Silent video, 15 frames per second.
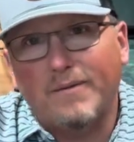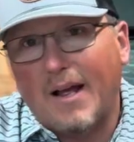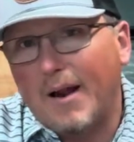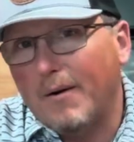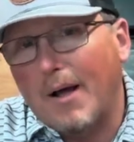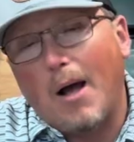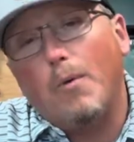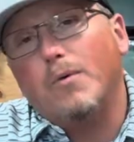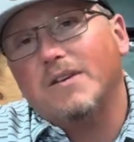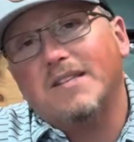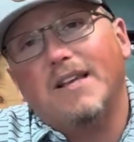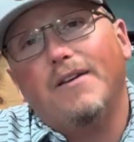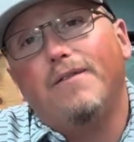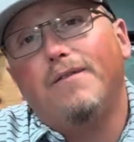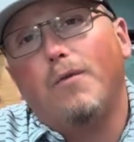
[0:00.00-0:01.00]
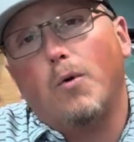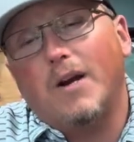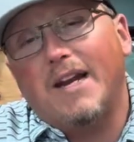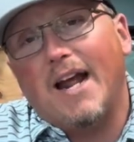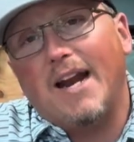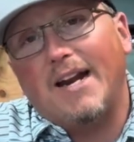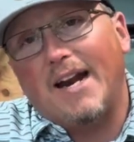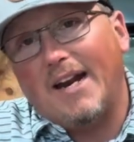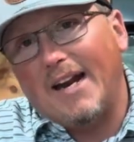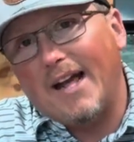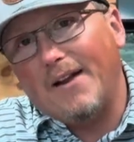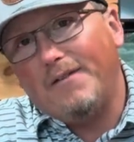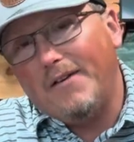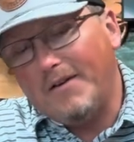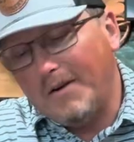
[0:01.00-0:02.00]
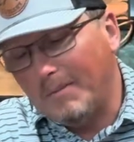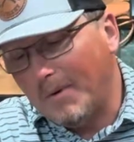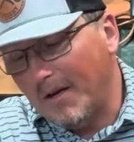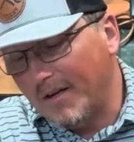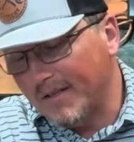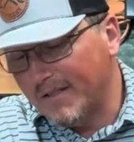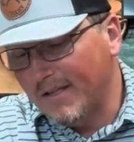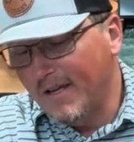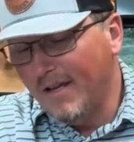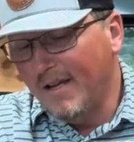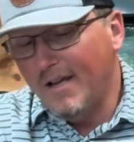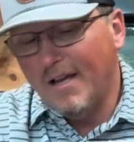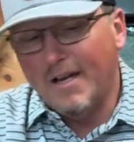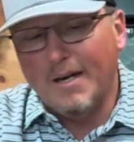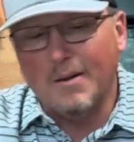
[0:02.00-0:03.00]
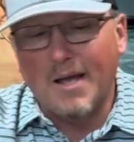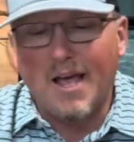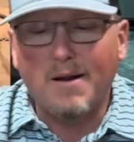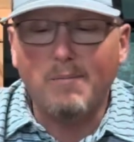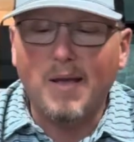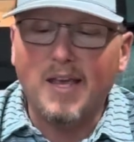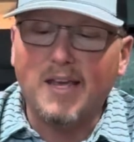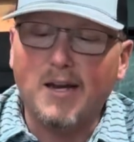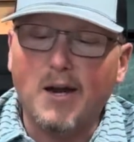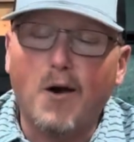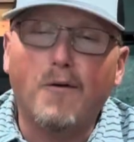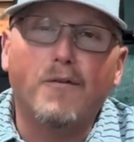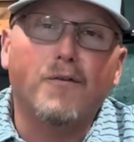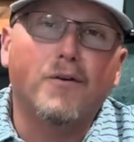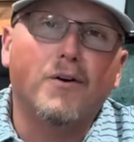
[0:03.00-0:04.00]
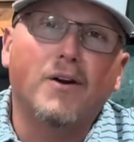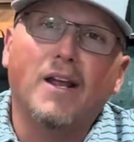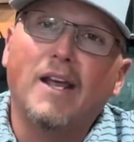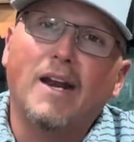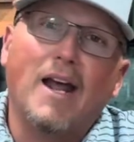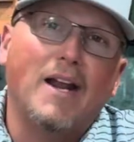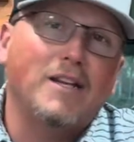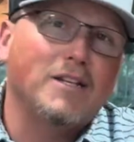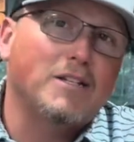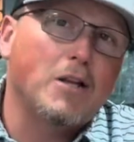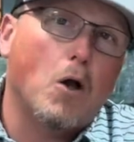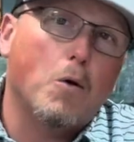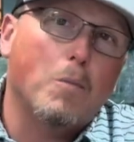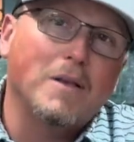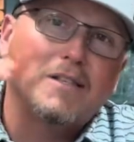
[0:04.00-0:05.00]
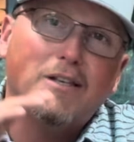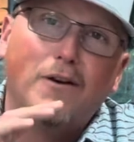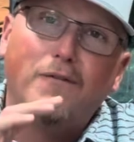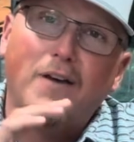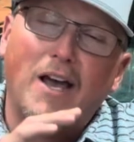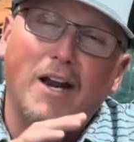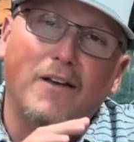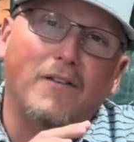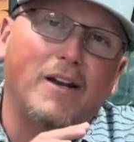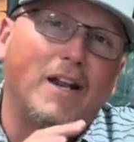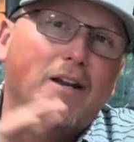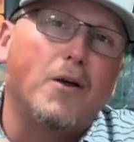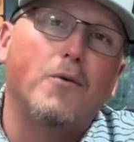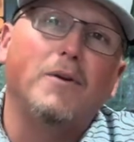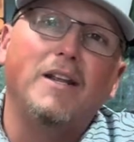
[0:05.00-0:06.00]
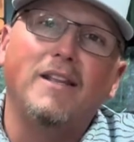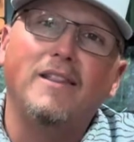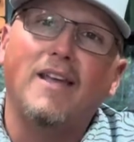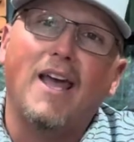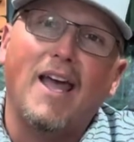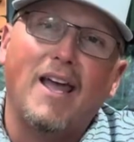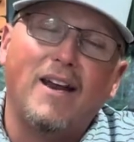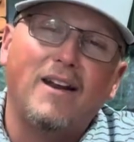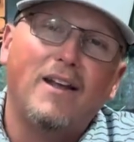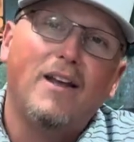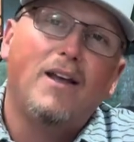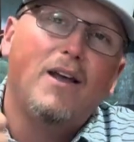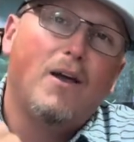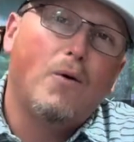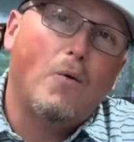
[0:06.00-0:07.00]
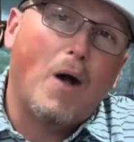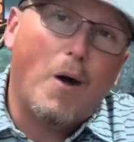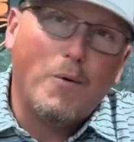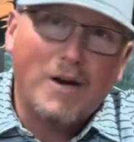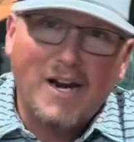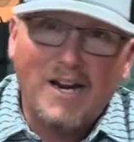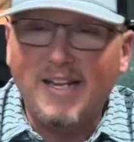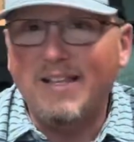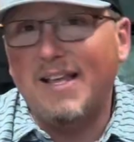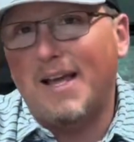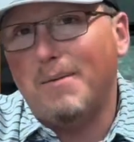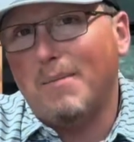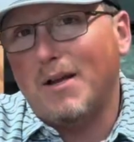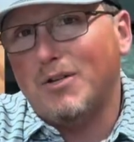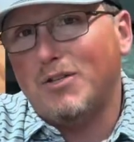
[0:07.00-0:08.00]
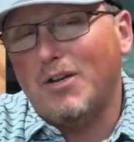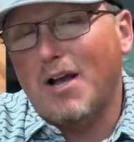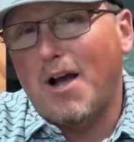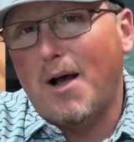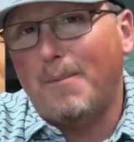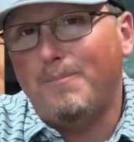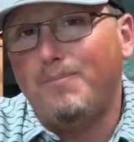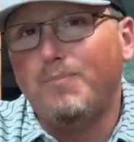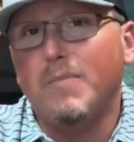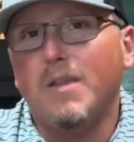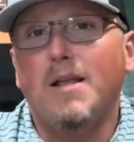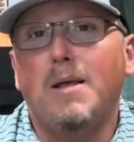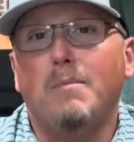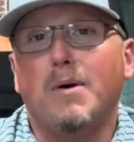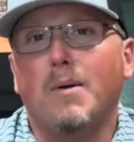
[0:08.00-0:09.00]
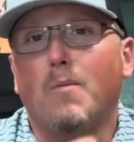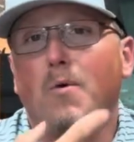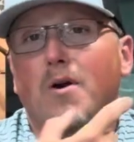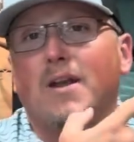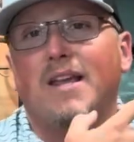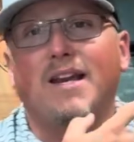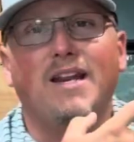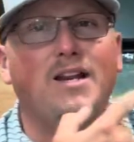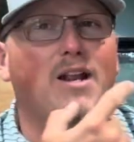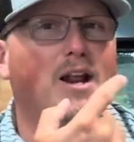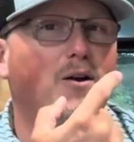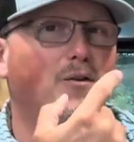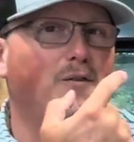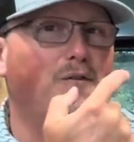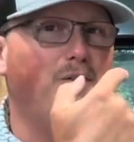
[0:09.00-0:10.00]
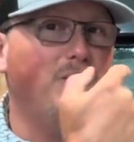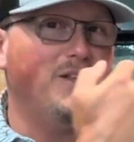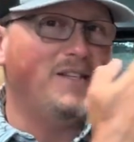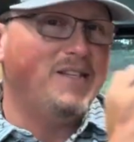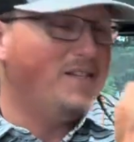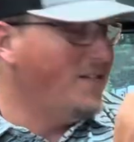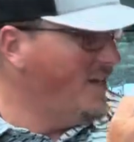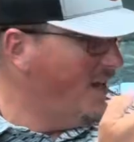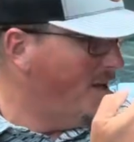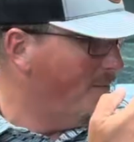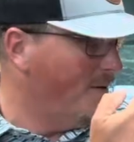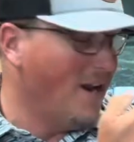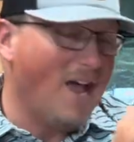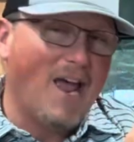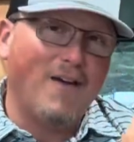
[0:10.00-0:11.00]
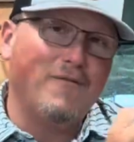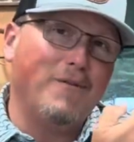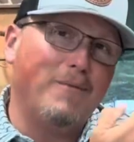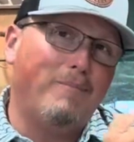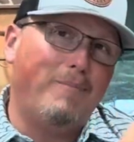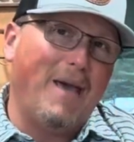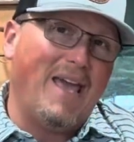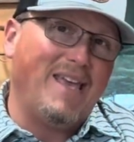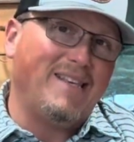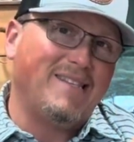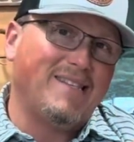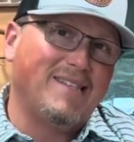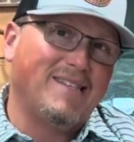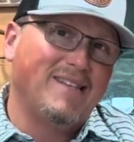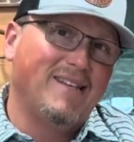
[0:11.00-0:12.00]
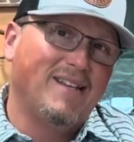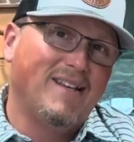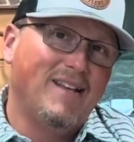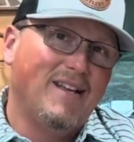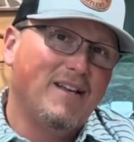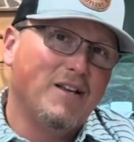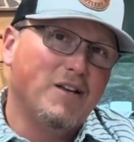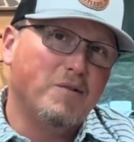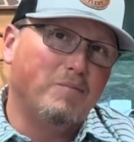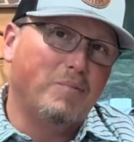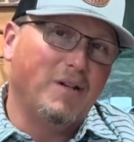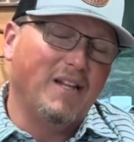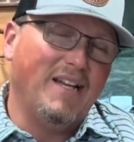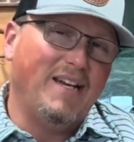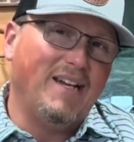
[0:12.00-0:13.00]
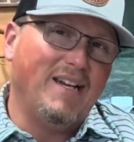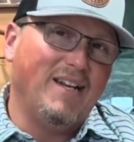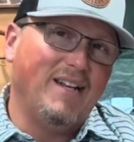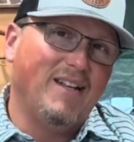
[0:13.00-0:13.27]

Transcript: I want to say $49.99, $50. And it had to make an offer, and I just talked myself out of it. I don't need that. Why would I need that in my shop? But I'm working, and I don't know if you can see it, but I have the base completed.